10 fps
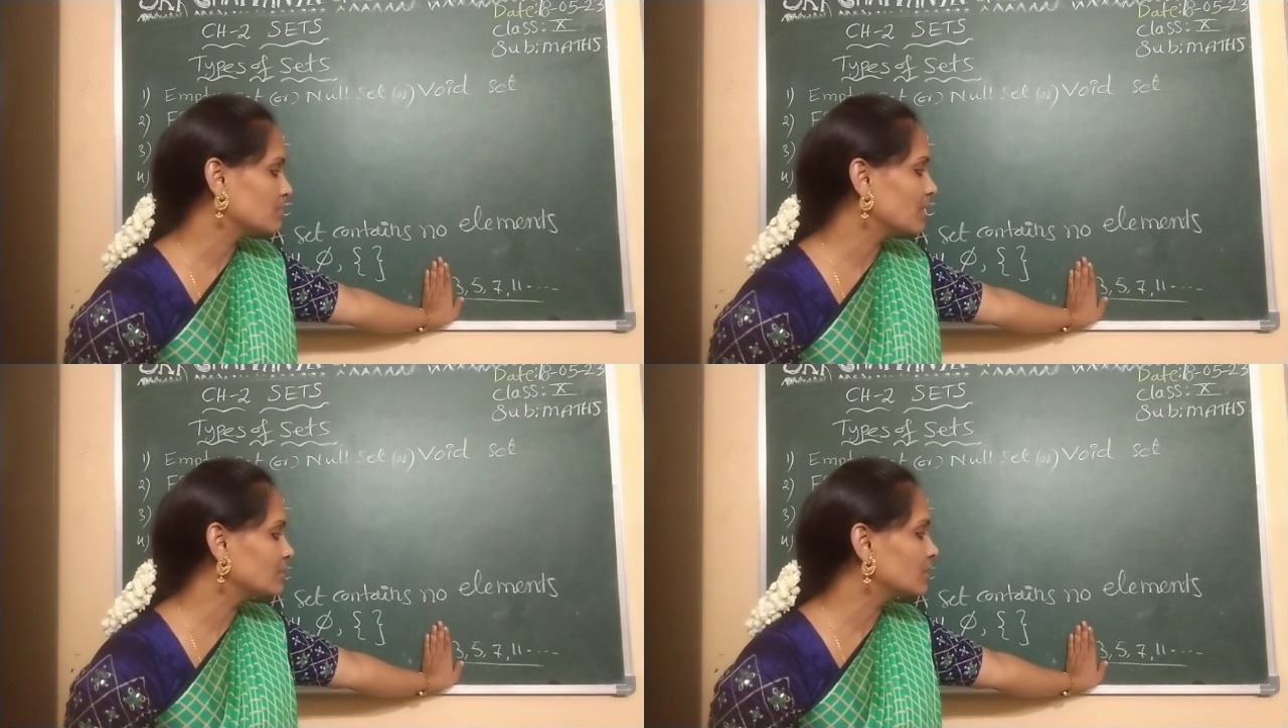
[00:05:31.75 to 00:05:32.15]

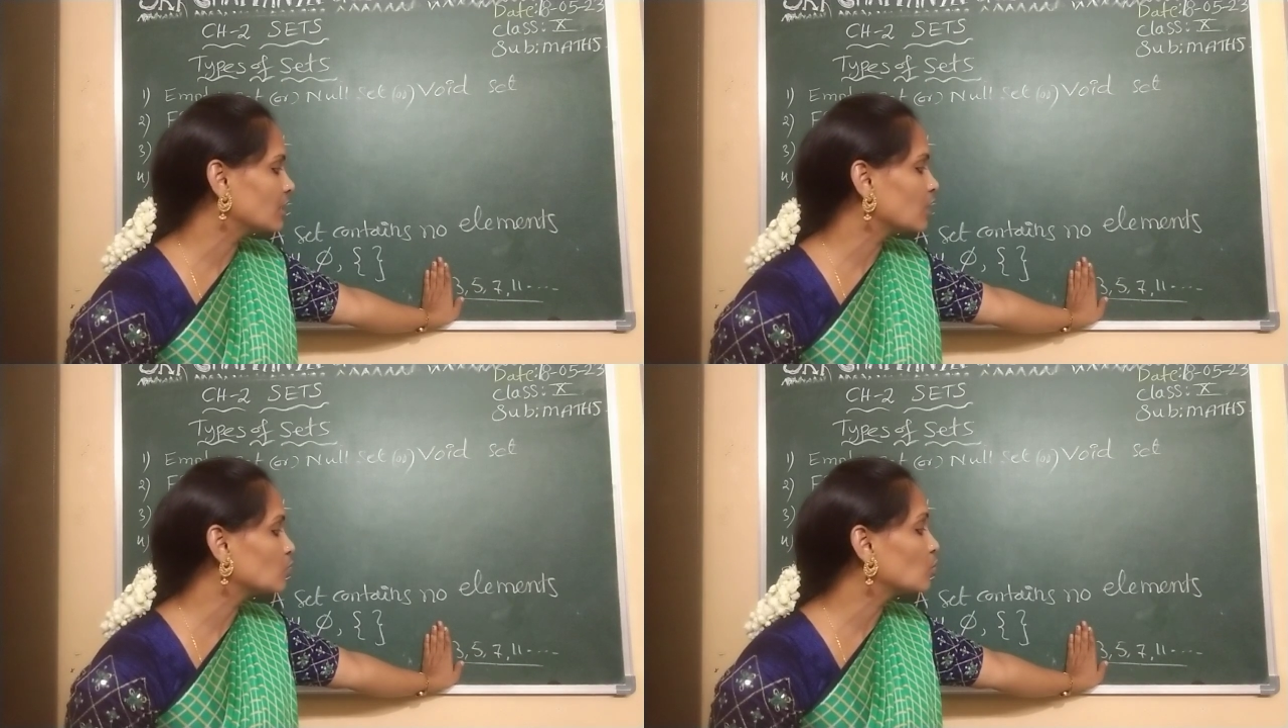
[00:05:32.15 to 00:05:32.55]
but there
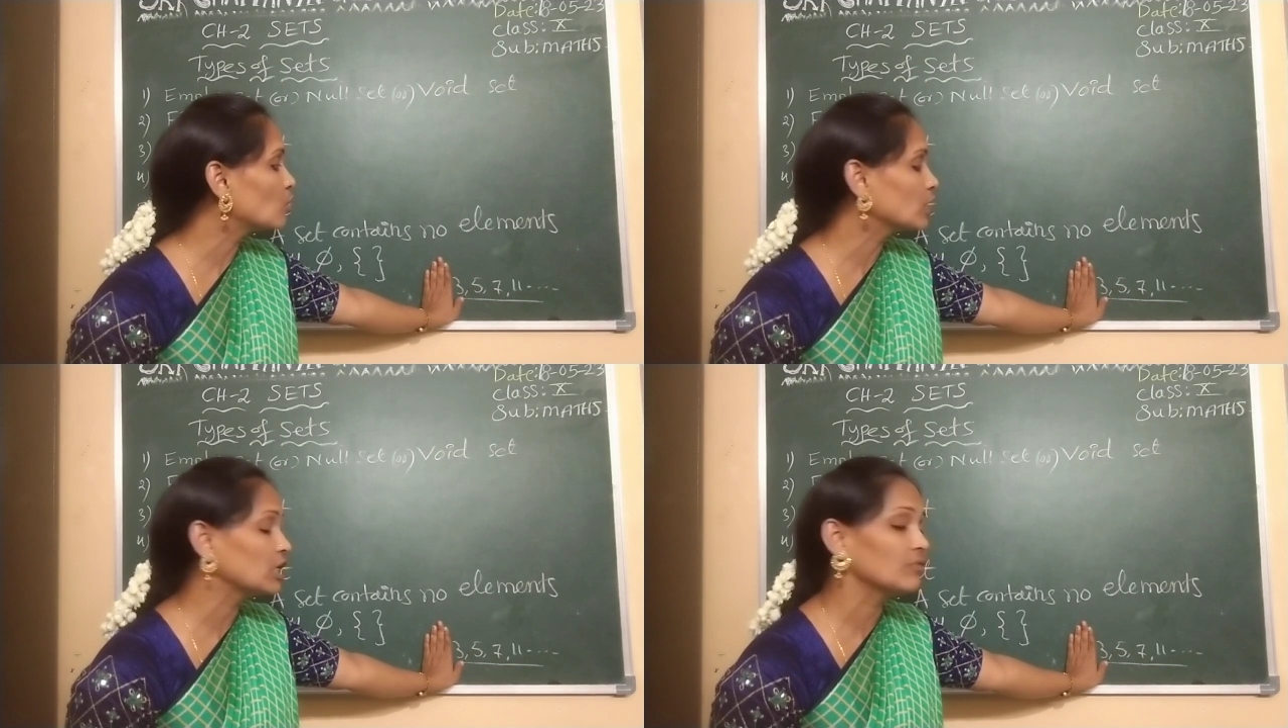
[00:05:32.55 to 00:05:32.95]
are no
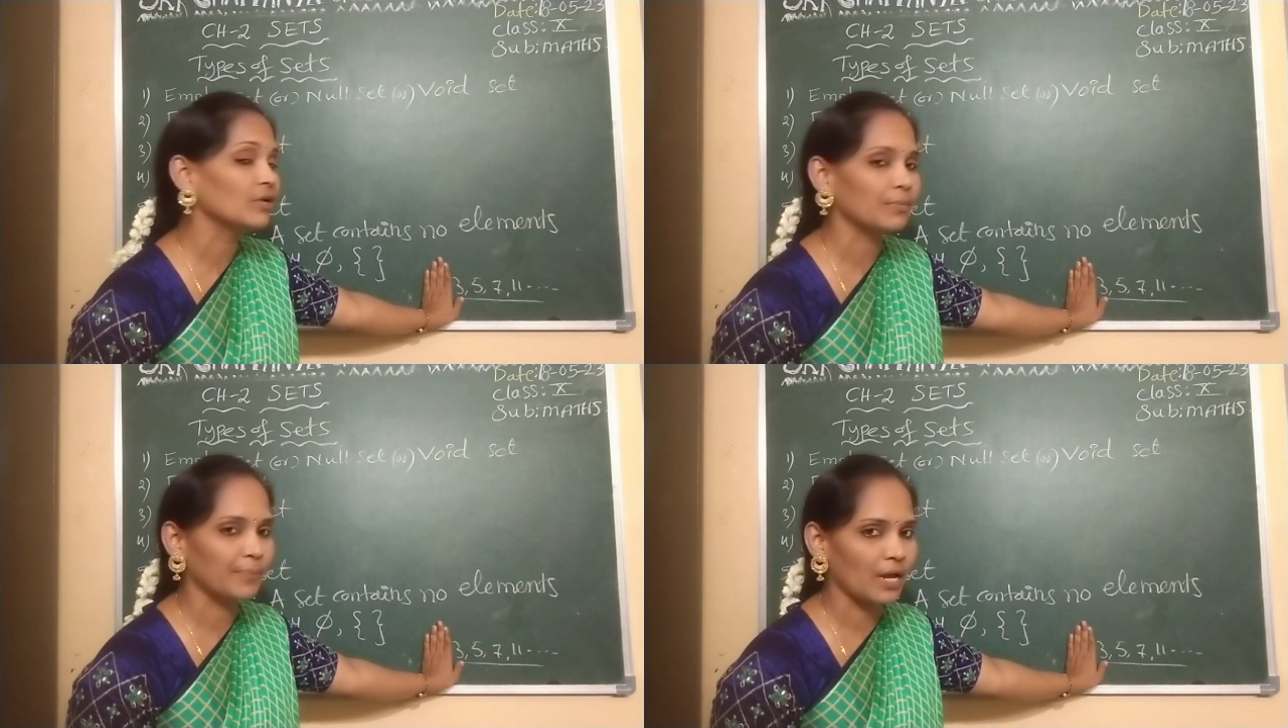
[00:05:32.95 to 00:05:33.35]

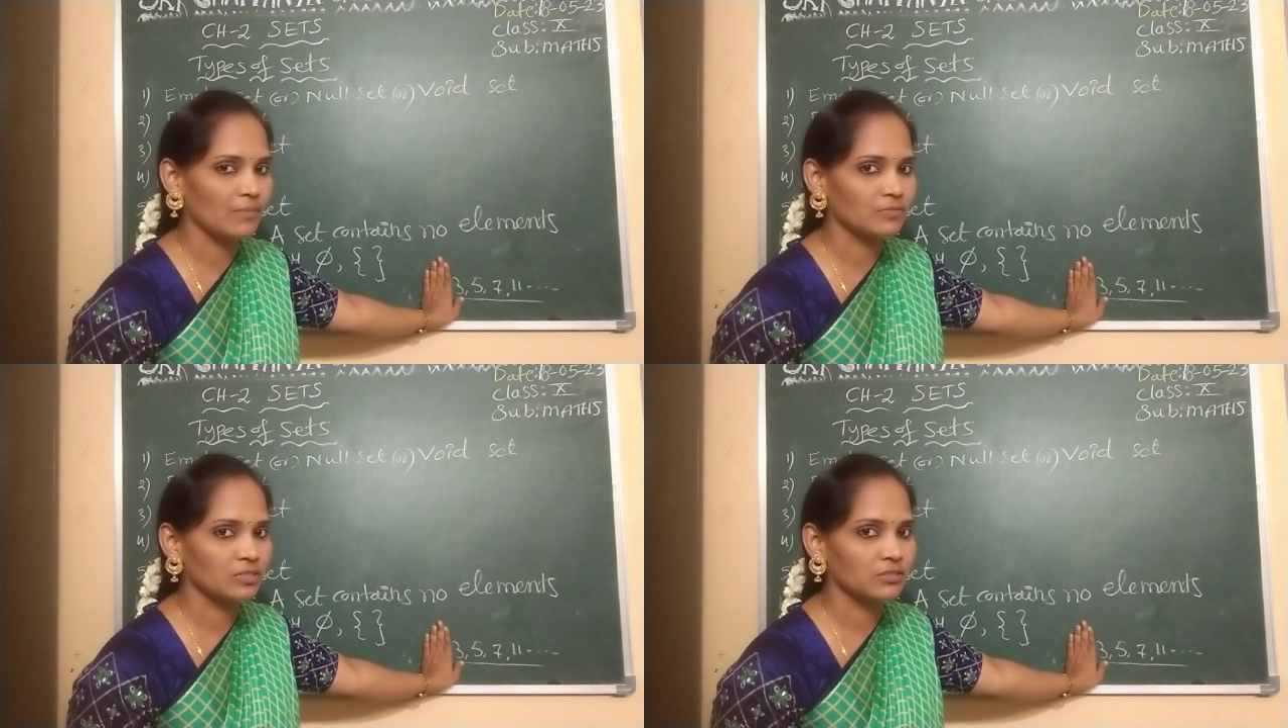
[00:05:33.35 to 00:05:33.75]
even
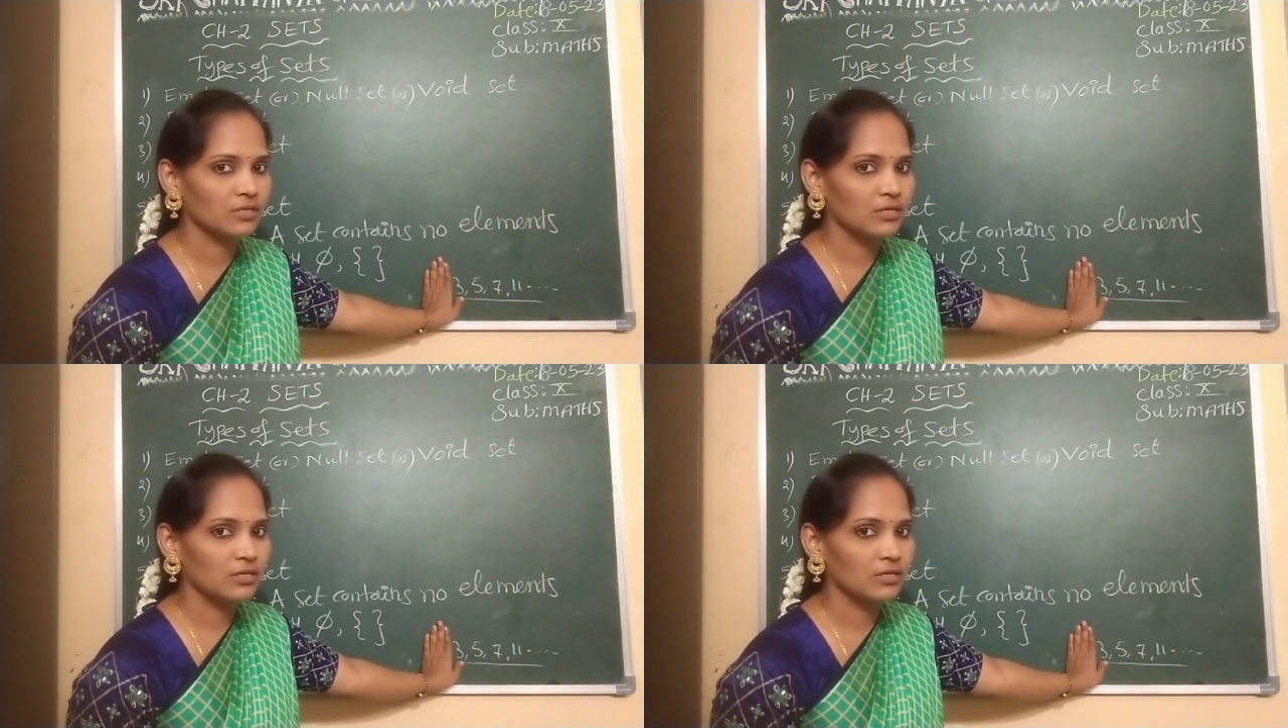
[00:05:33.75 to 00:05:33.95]
primes.